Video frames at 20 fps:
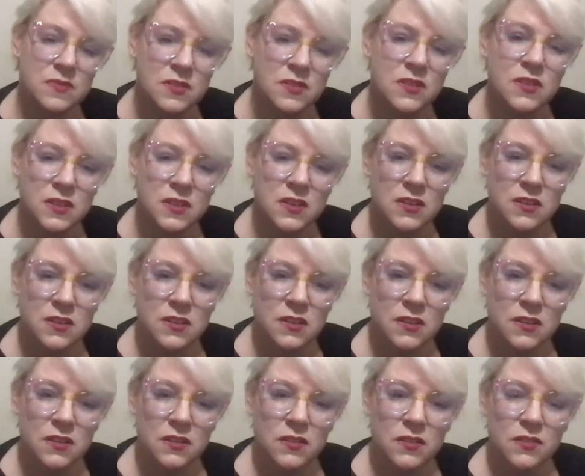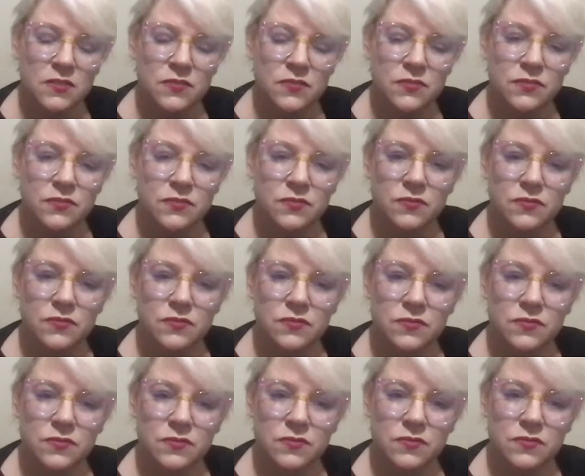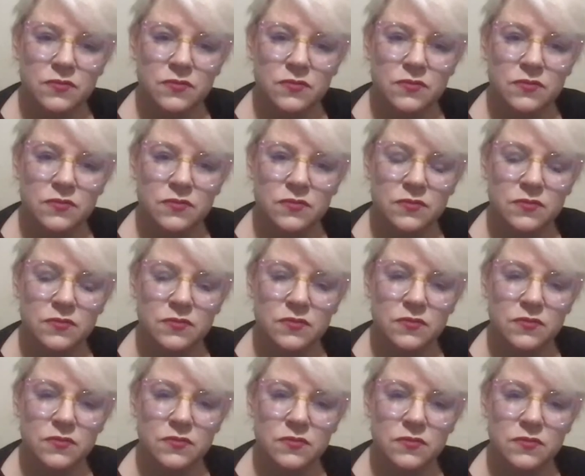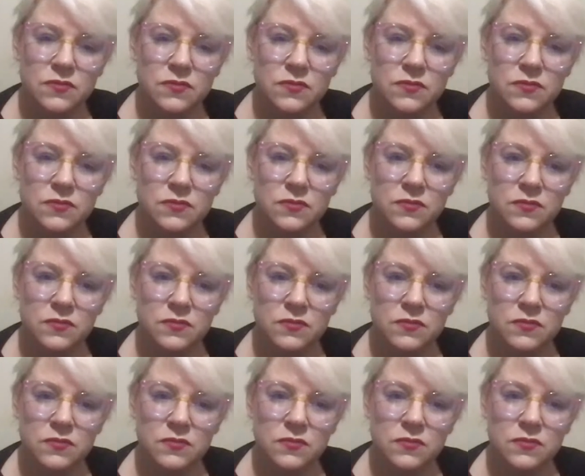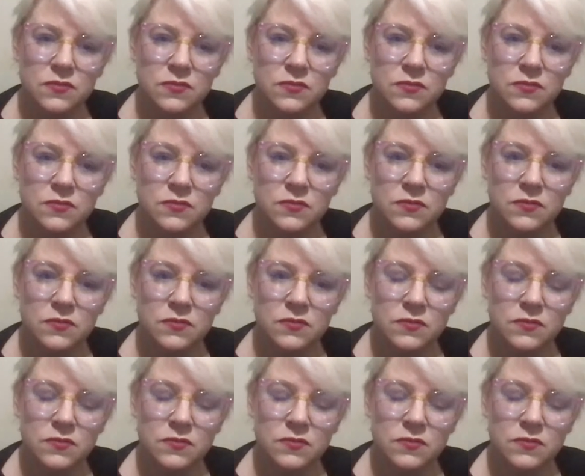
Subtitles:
(not speaking)